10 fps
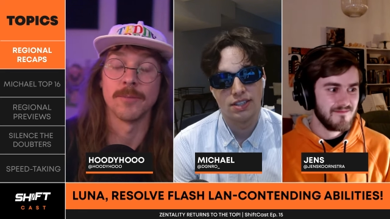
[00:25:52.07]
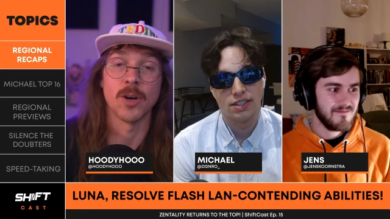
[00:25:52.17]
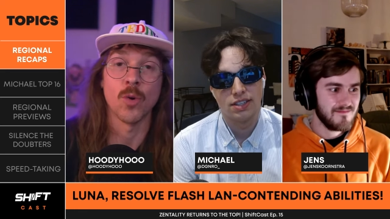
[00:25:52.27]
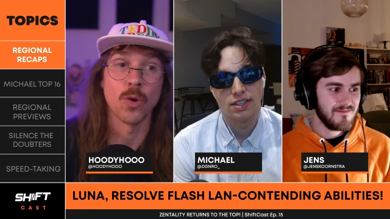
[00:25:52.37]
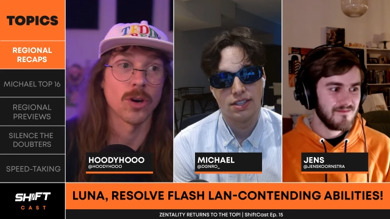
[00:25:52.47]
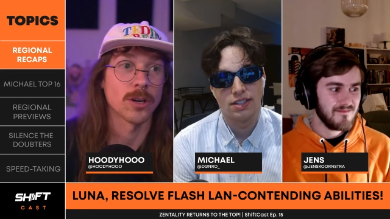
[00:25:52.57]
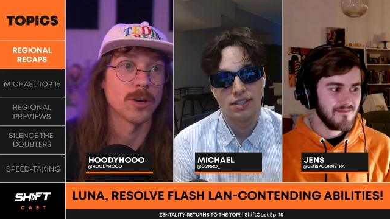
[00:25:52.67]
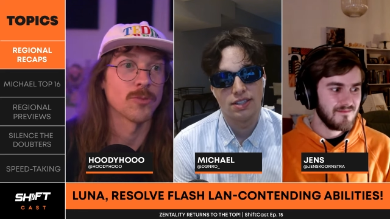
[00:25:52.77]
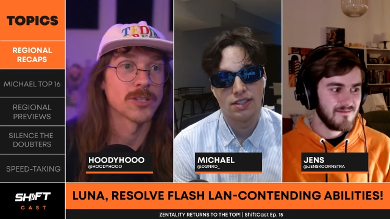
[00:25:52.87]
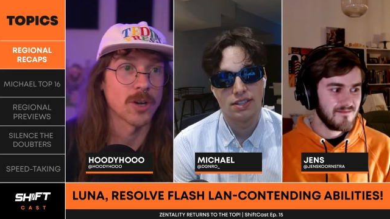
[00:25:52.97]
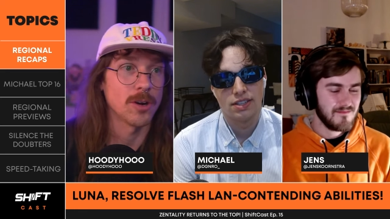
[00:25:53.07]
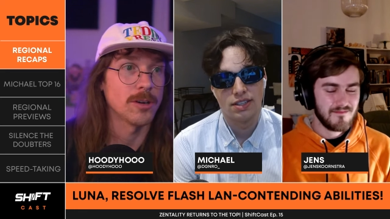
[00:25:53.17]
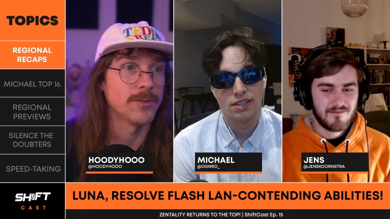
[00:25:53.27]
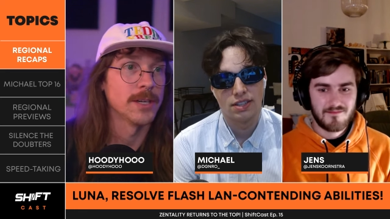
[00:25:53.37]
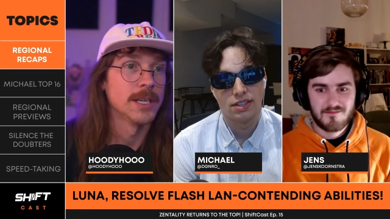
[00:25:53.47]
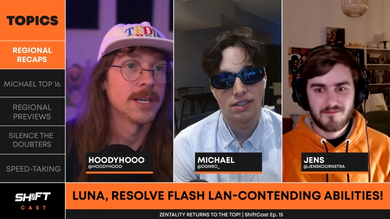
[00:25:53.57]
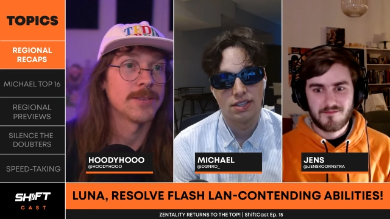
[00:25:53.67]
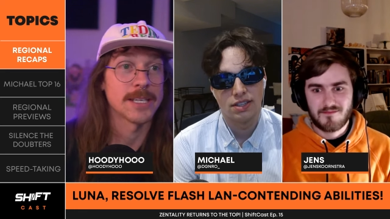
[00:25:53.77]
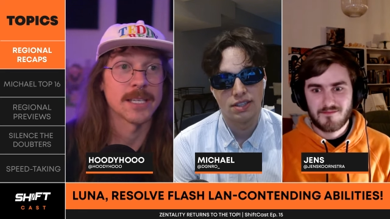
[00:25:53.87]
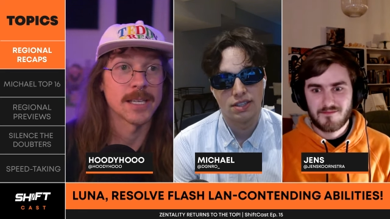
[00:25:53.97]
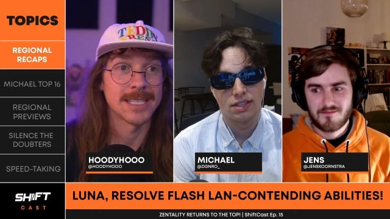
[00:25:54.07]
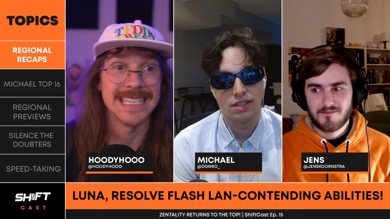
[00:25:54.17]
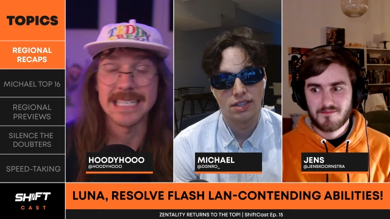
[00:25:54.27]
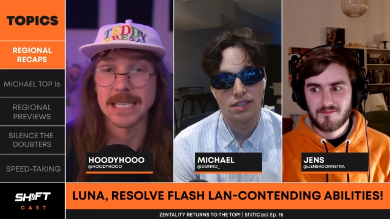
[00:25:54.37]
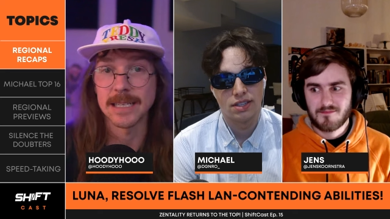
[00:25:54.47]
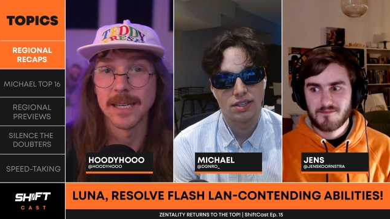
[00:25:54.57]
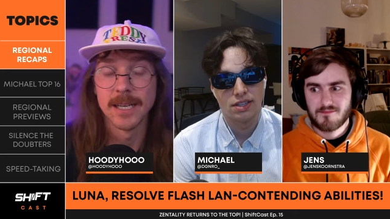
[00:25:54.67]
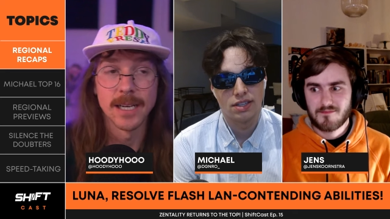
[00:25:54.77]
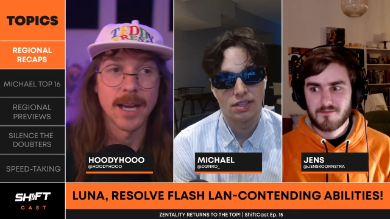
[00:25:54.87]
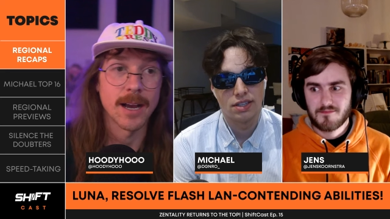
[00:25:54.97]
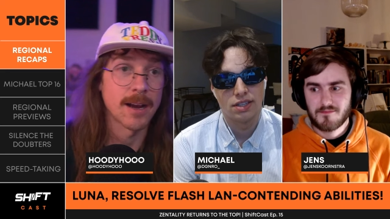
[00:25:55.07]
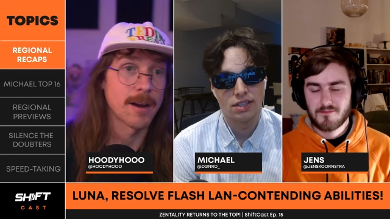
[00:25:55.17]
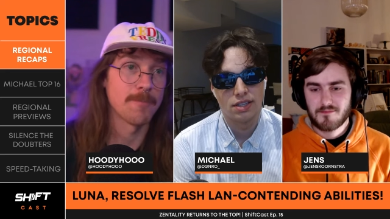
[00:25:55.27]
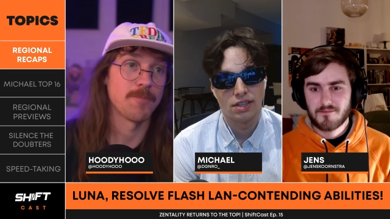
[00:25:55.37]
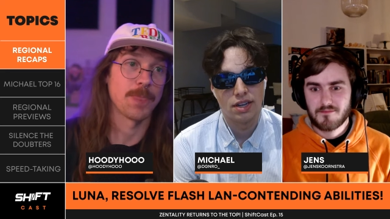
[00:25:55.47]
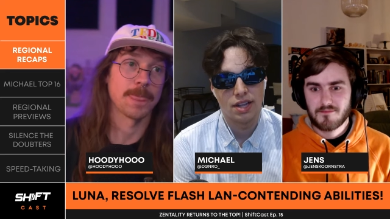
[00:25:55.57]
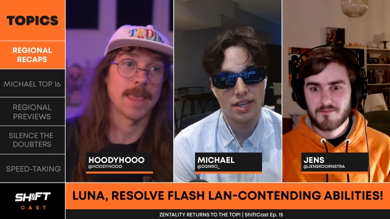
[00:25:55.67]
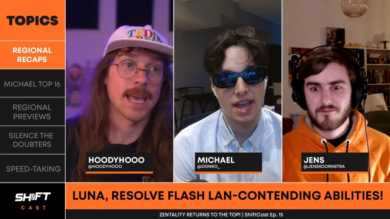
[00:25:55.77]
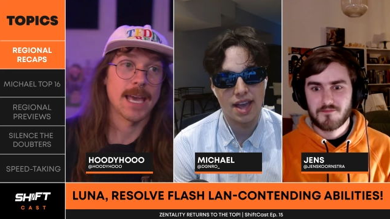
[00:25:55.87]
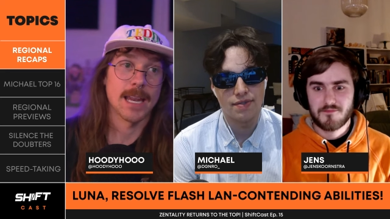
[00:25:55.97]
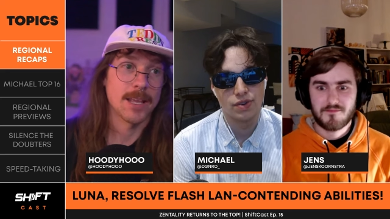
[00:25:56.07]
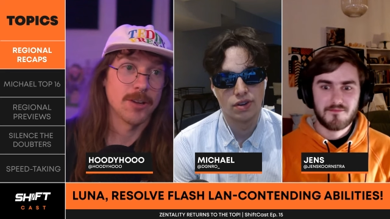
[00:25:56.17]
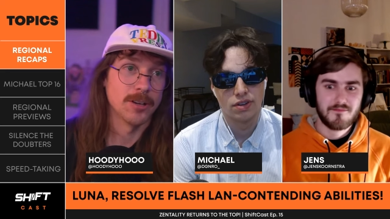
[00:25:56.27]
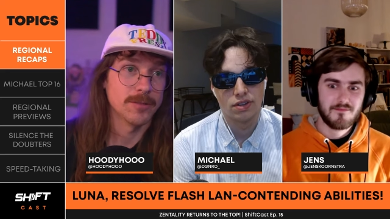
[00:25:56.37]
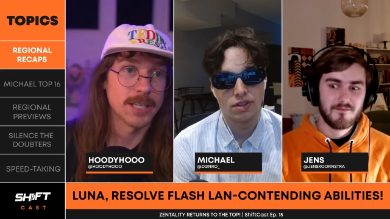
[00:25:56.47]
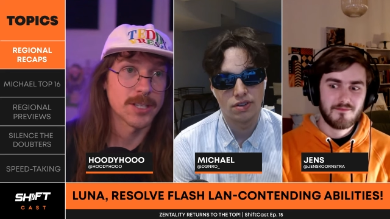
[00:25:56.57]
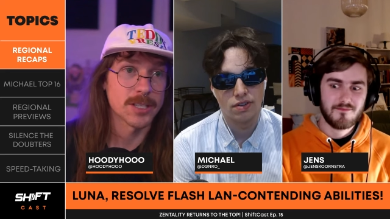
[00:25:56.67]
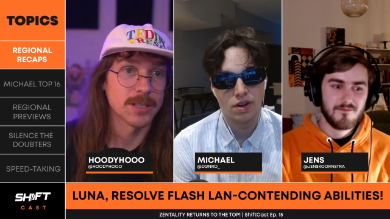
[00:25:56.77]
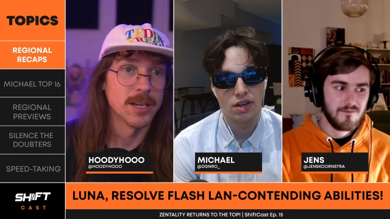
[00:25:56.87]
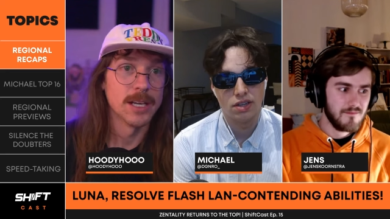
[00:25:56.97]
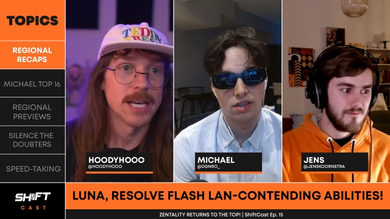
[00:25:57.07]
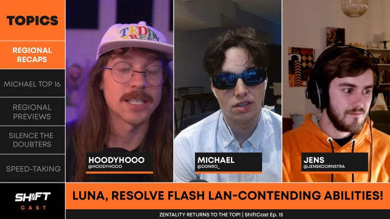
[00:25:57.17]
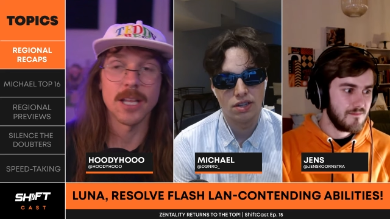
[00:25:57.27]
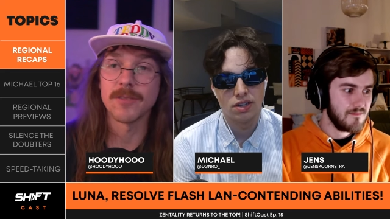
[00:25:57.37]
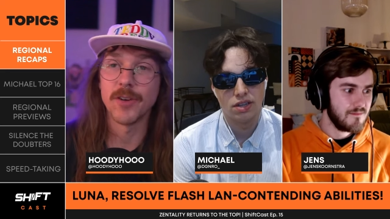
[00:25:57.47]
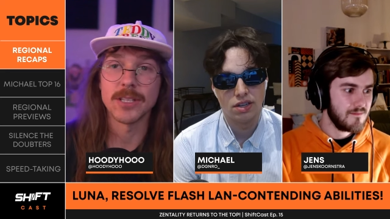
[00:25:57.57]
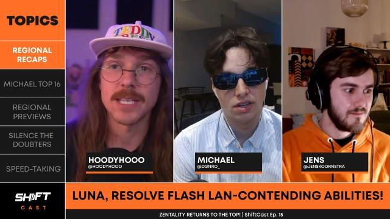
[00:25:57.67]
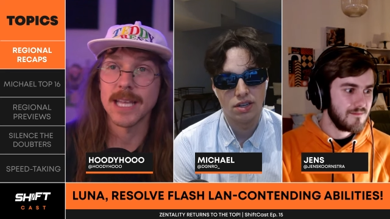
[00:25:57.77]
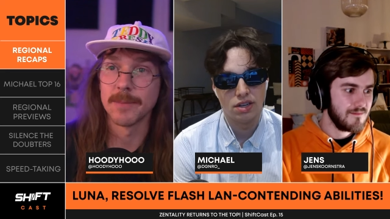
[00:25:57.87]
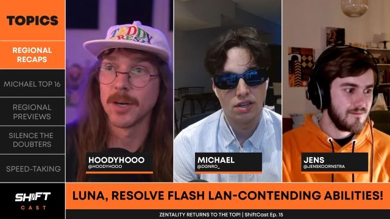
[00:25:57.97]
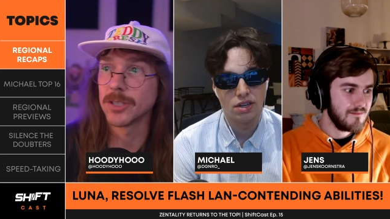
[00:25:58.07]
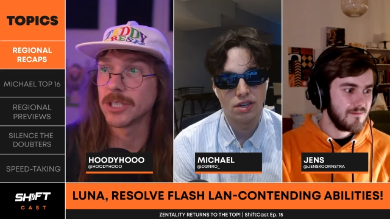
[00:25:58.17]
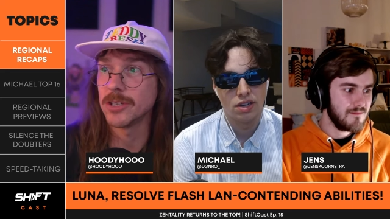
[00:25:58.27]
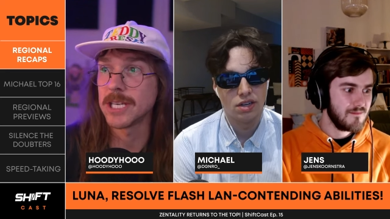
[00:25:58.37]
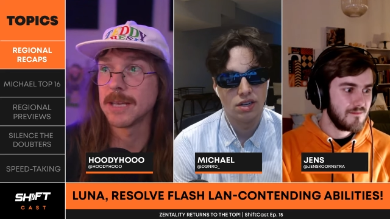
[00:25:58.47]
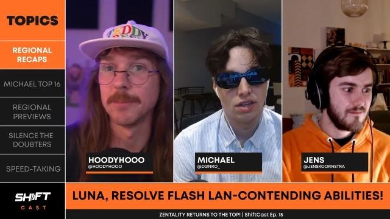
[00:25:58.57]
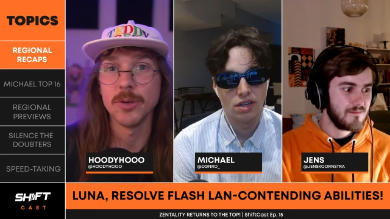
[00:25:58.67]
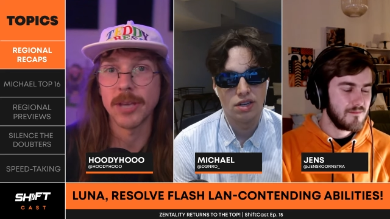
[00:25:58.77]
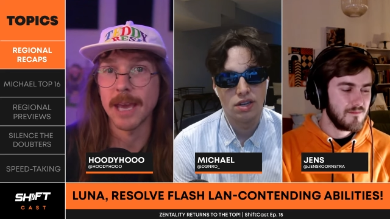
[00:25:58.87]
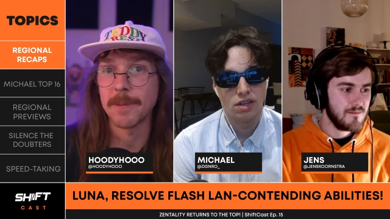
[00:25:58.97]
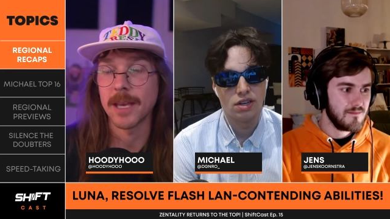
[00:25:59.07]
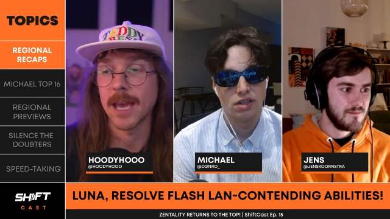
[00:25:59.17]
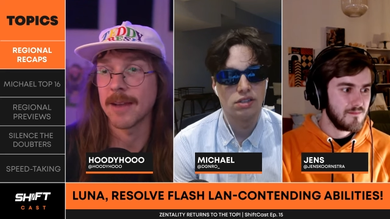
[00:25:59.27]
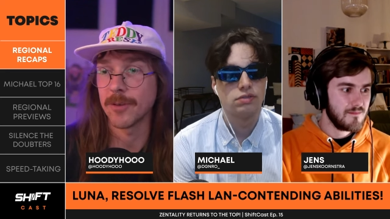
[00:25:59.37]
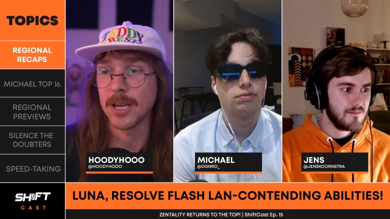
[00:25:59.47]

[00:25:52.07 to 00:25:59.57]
Speaker 1: the org resolve this season. Um, and, you know it's just right? it's a lot of fun to see that emotion you see them boot camping every